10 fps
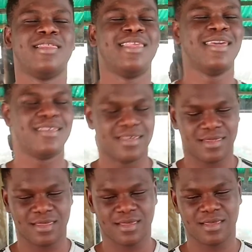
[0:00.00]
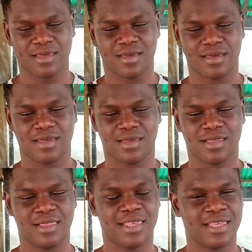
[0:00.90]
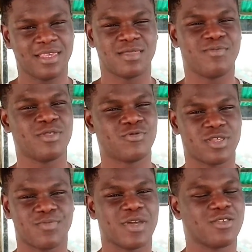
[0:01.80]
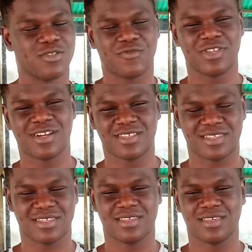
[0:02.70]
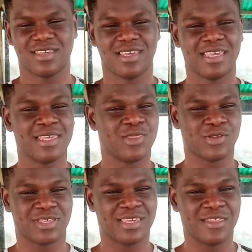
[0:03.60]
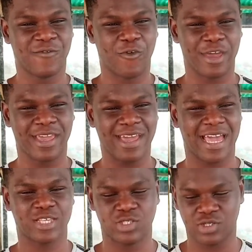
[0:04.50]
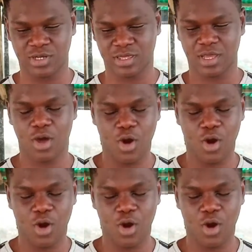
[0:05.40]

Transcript: Ladies, ladies, please respect us for that. It's not easy for a guy to just